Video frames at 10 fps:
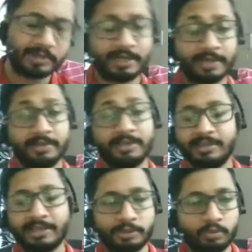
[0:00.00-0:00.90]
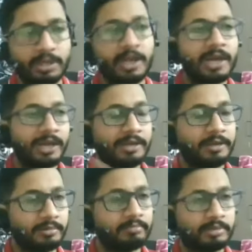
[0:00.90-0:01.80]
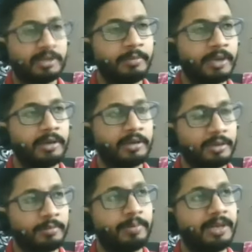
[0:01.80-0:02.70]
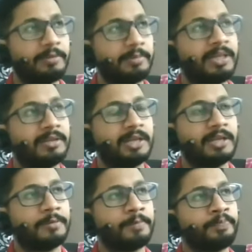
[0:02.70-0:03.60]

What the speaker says: that in detail as well. It simply it means that